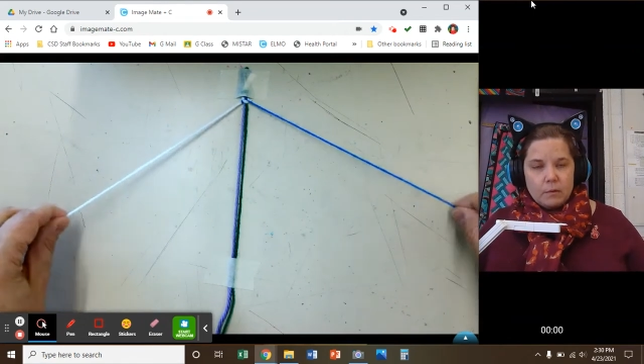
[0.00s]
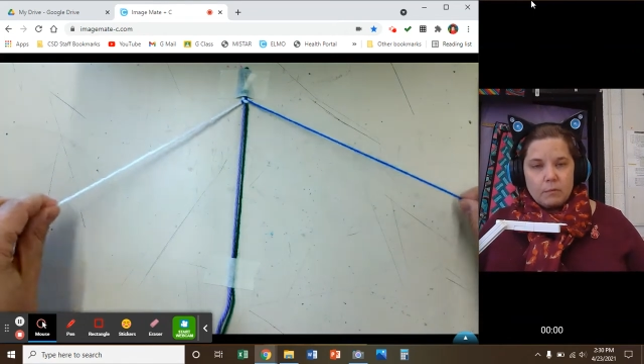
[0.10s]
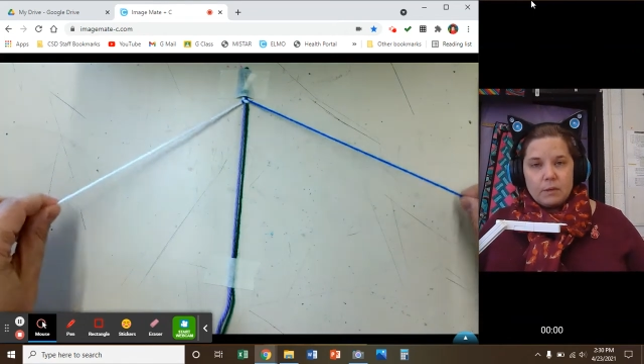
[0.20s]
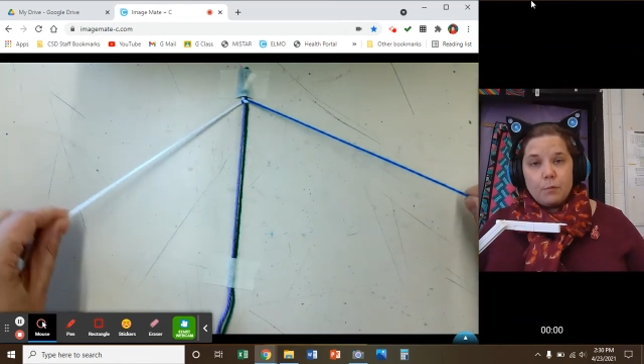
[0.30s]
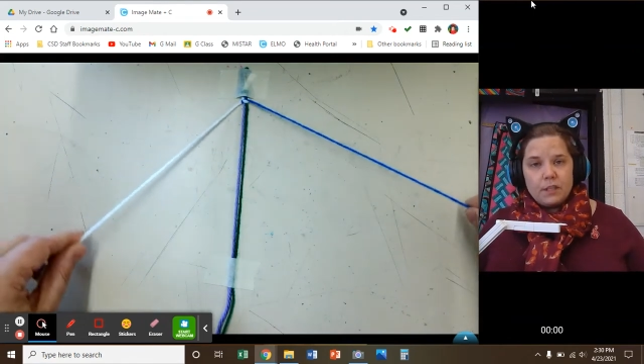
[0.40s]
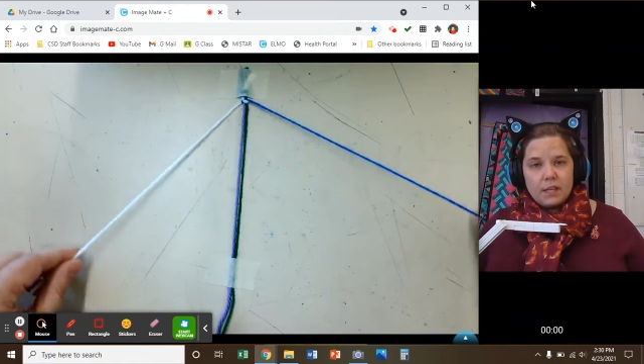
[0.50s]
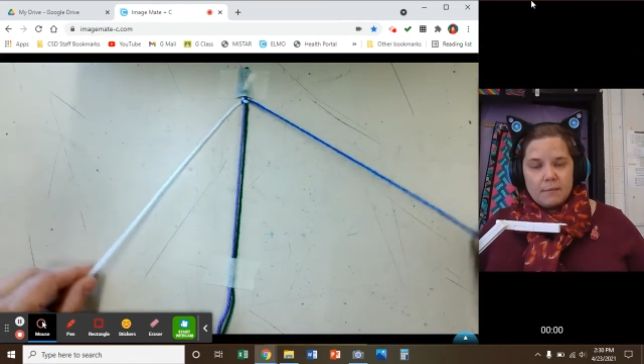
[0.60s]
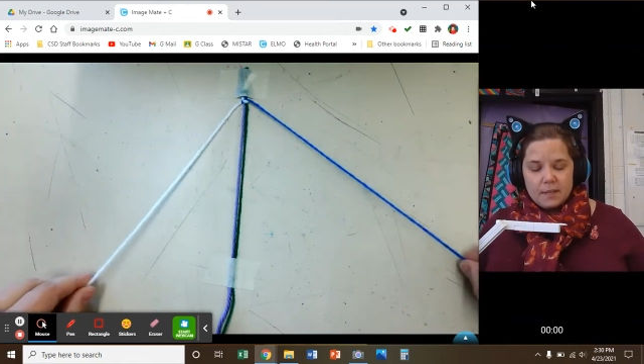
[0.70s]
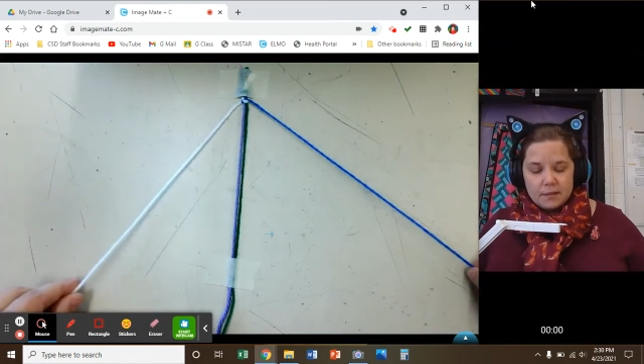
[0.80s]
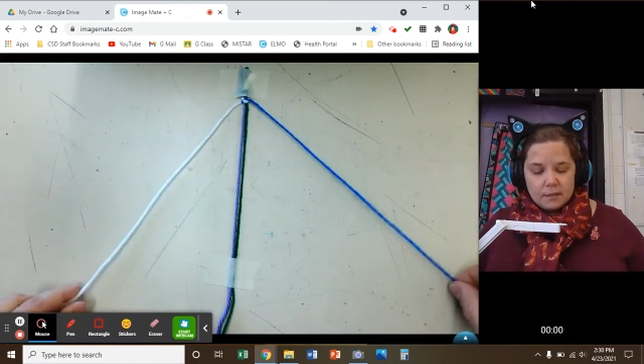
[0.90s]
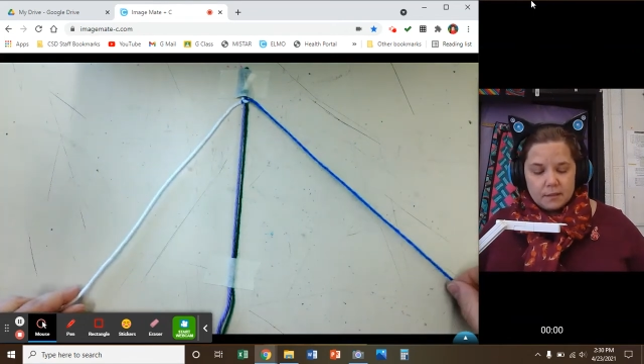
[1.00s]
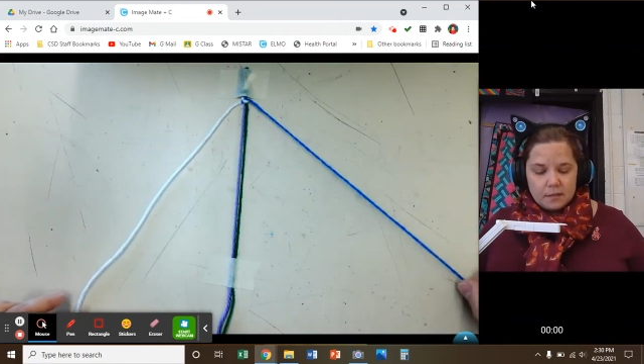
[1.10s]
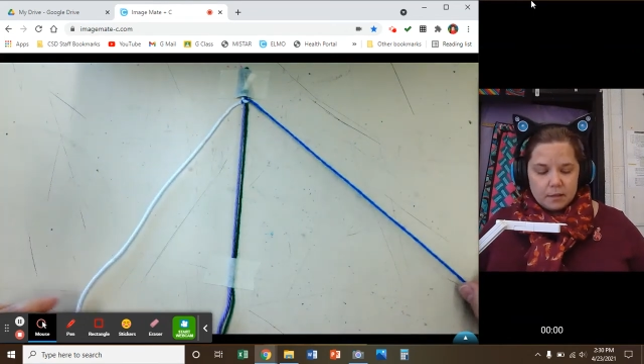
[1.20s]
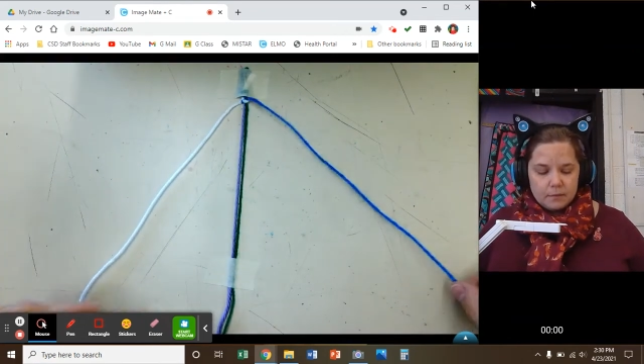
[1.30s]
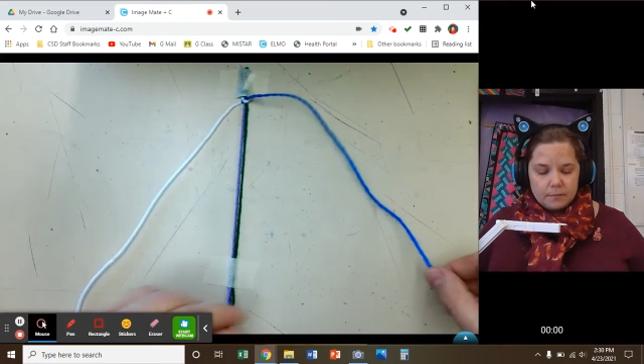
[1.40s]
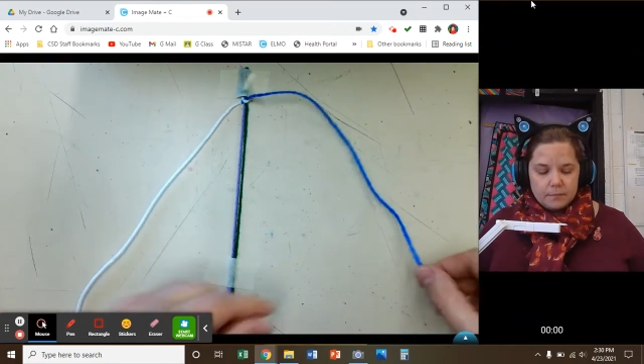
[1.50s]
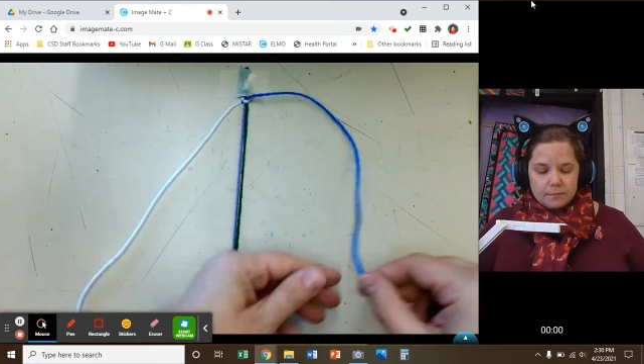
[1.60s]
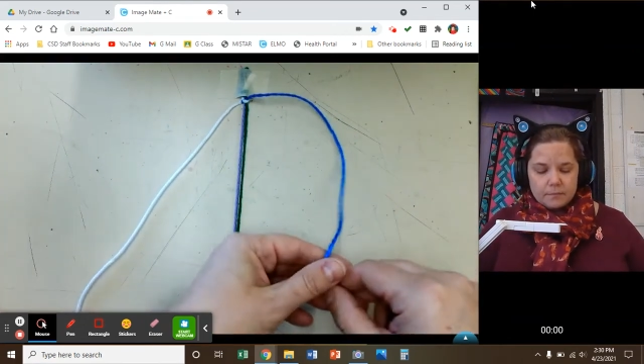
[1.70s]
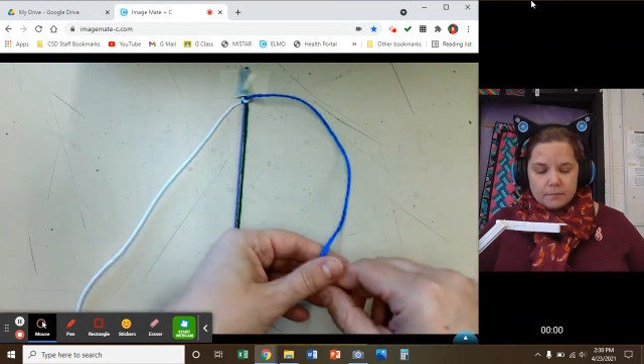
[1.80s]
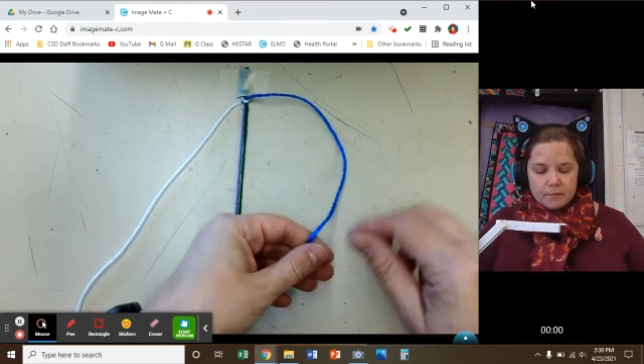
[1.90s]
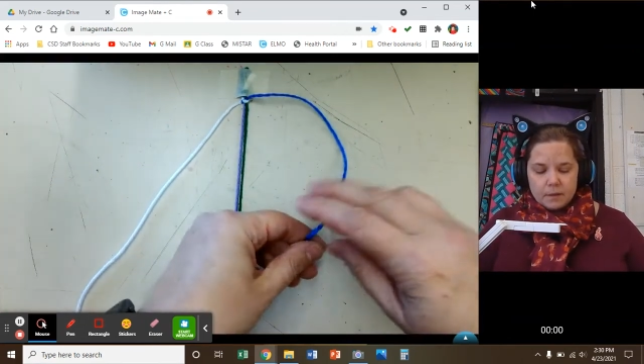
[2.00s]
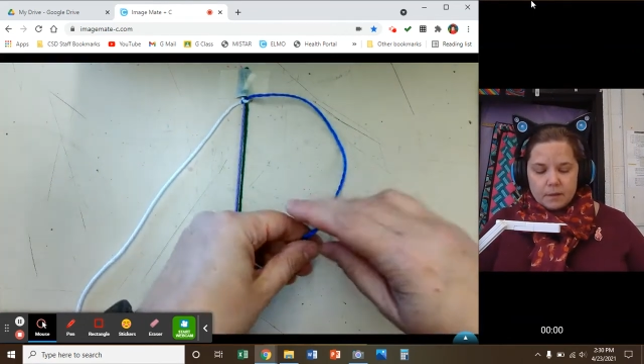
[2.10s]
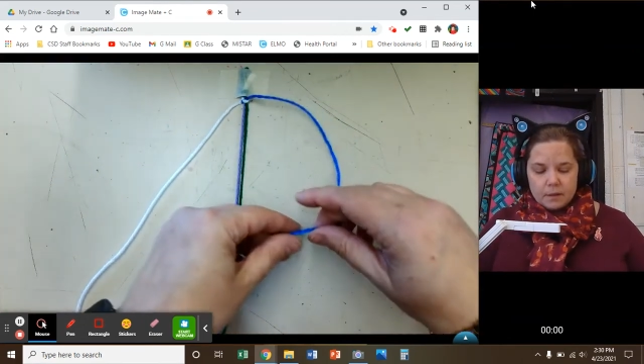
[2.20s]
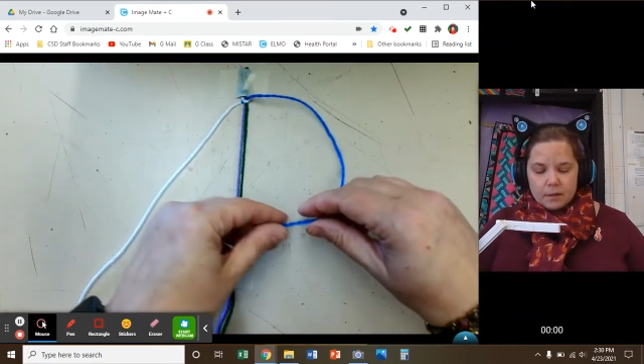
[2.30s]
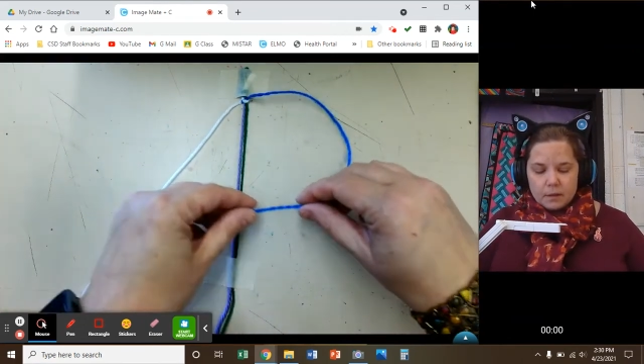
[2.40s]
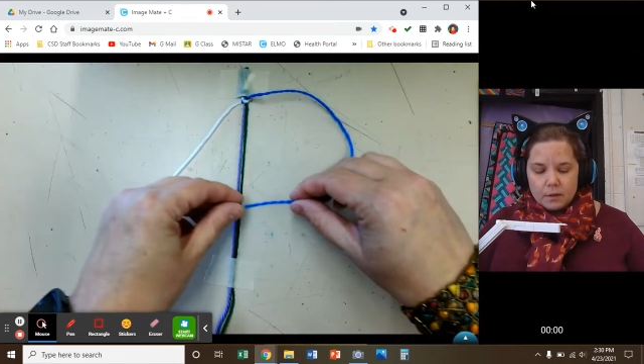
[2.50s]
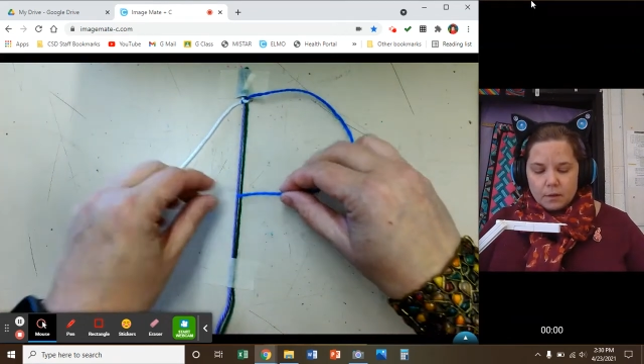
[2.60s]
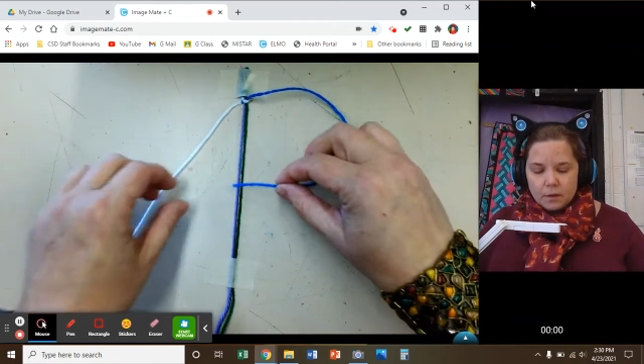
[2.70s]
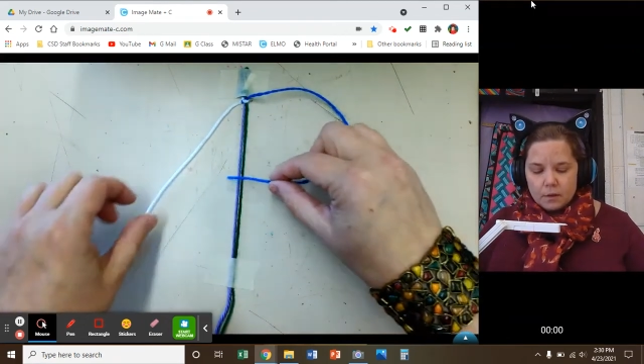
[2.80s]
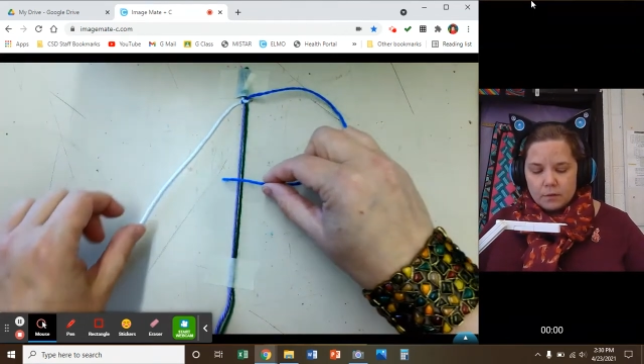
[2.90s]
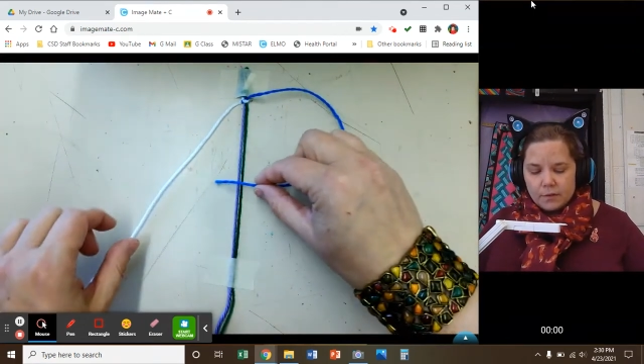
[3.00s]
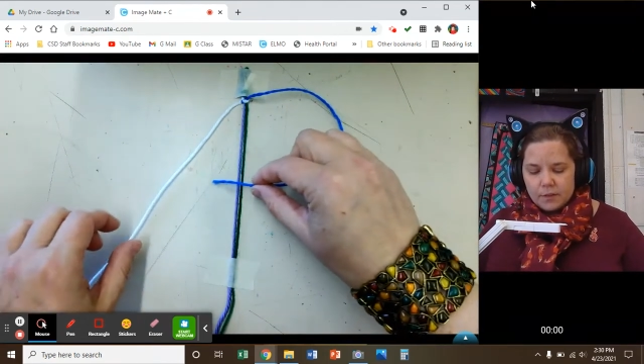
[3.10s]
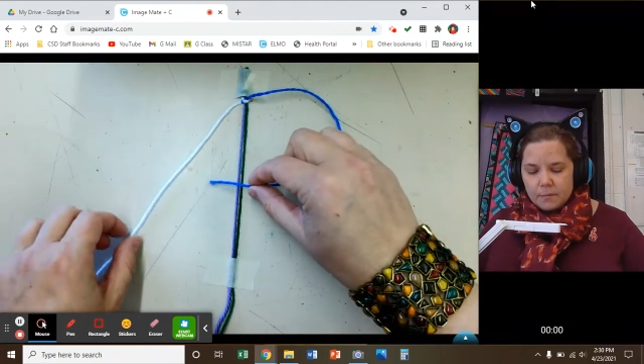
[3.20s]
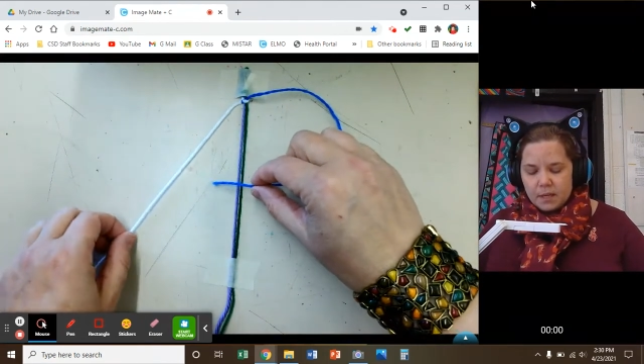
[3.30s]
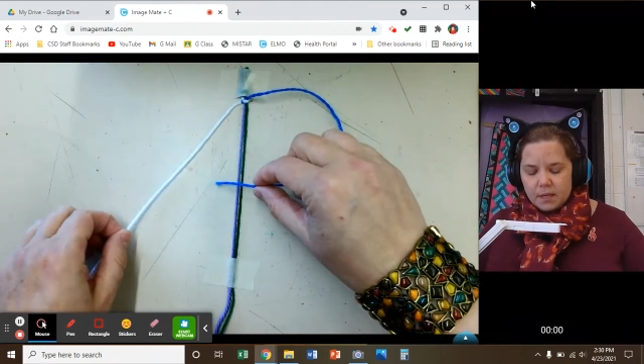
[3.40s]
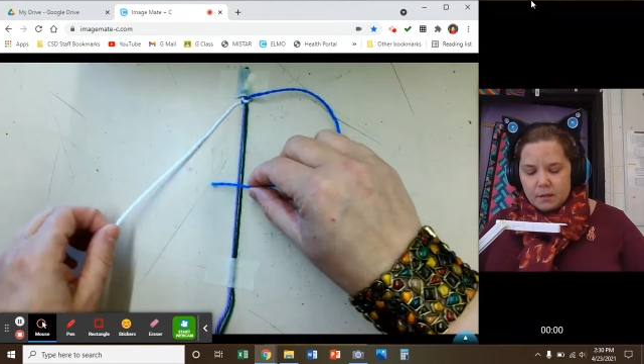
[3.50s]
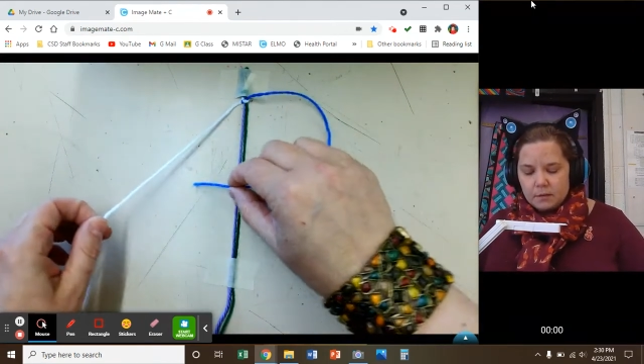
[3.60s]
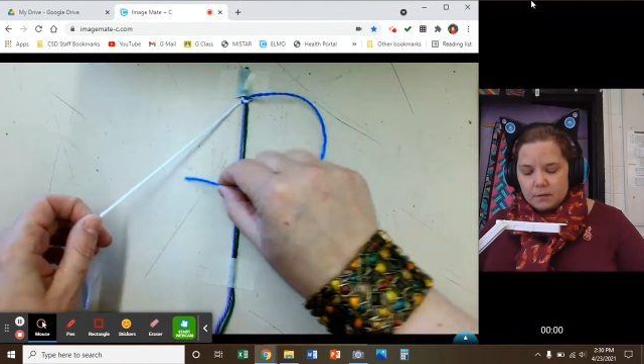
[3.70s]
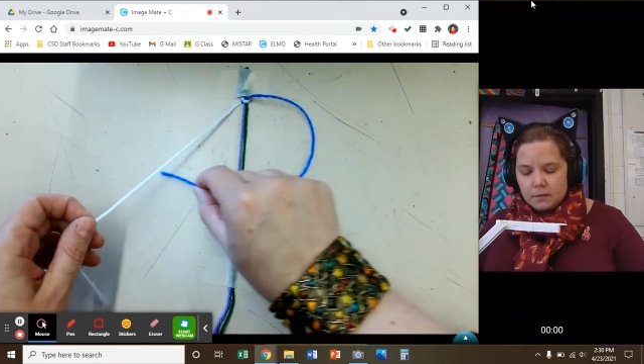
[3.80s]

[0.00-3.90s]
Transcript: One more time, nice and slow. Over the middle,